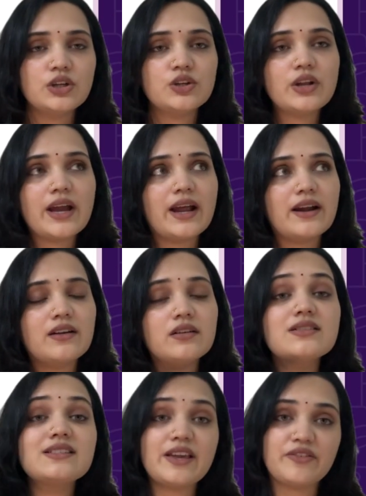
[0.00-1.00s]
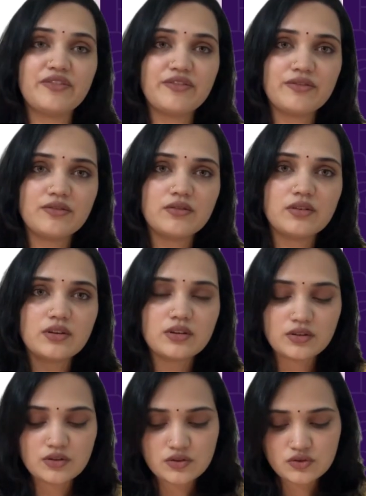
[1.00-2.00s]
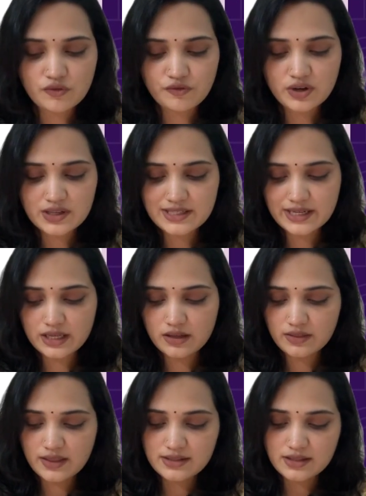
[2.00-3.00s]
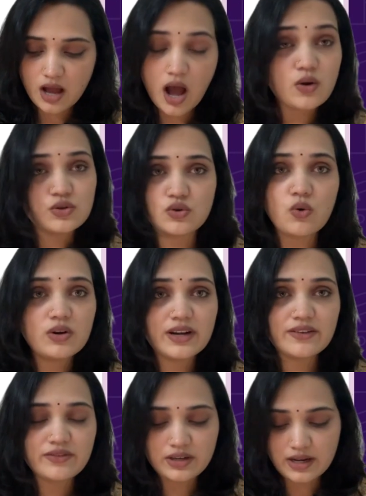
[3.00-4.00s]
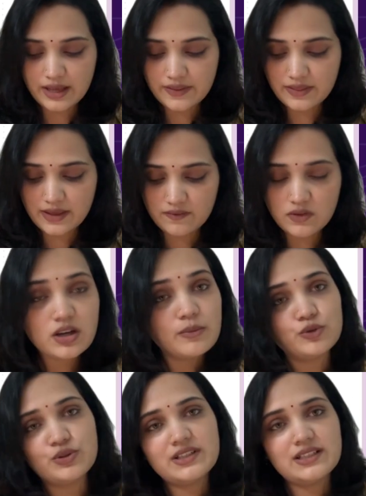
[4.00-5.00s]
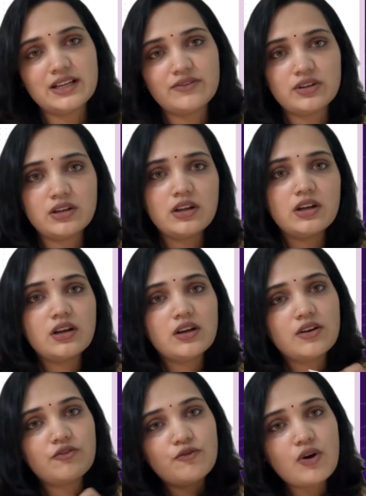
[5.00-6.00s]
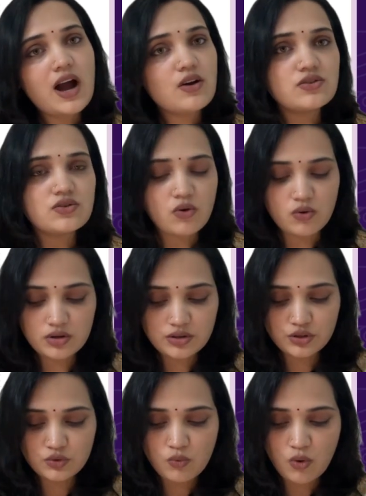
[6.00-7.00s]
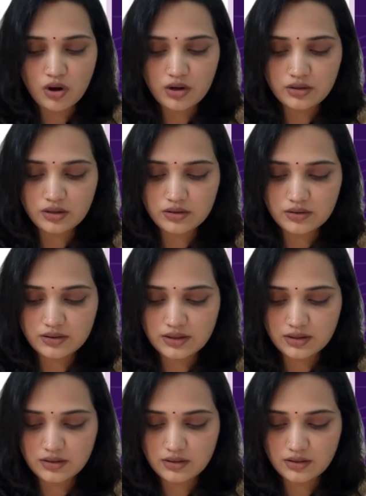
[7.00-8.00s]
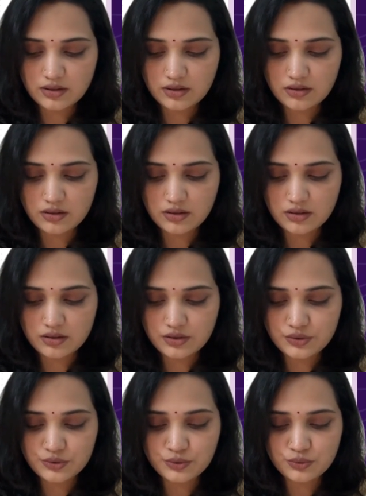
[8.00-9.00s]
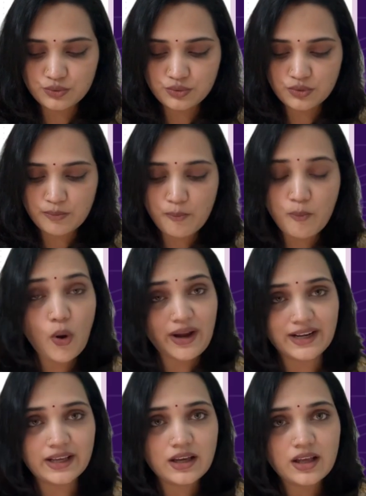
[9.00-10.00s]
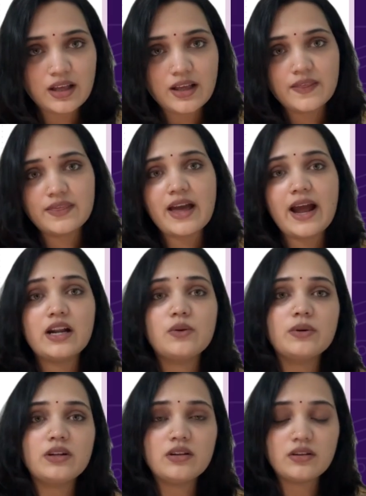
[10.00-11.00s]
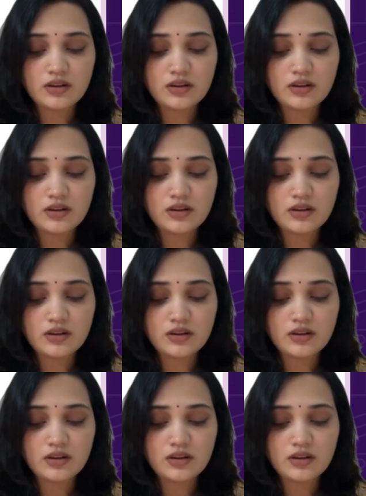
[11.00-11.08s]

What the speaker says: and safe? So firstly, there's the household level and then the community level. For household, you want to do boiling. That will